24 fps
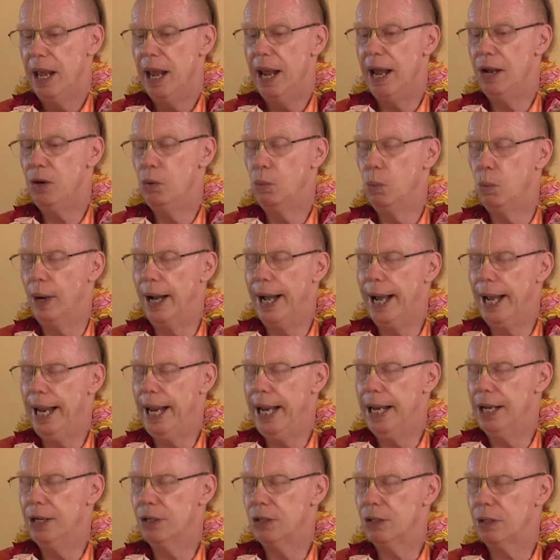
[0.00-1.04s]
And why
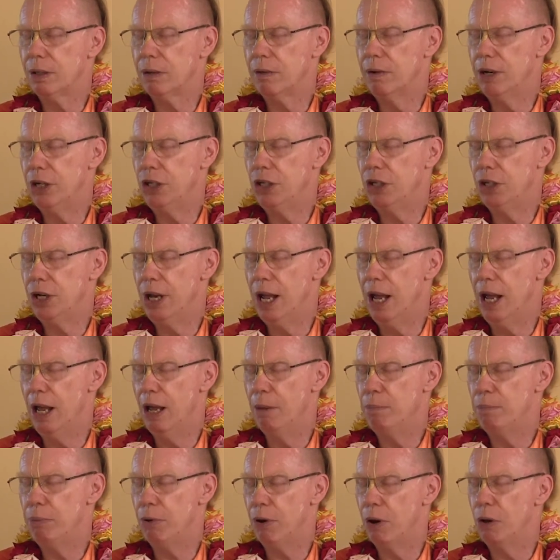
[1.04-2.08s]
is Krishna
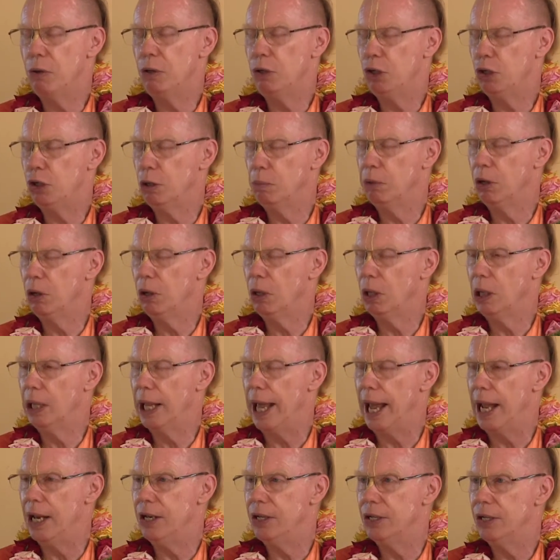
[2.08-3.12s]
approachable
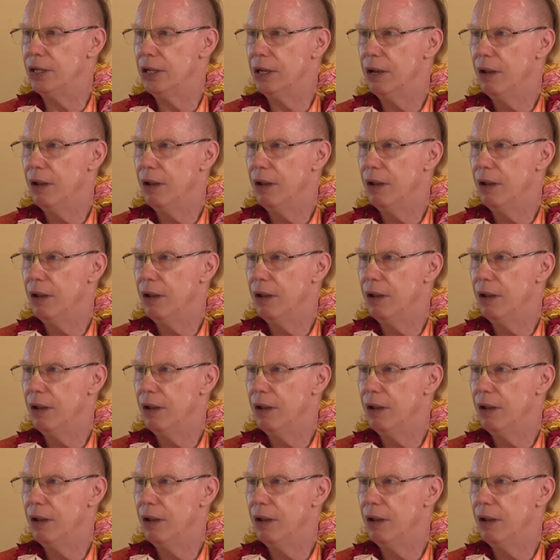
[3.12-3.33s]
and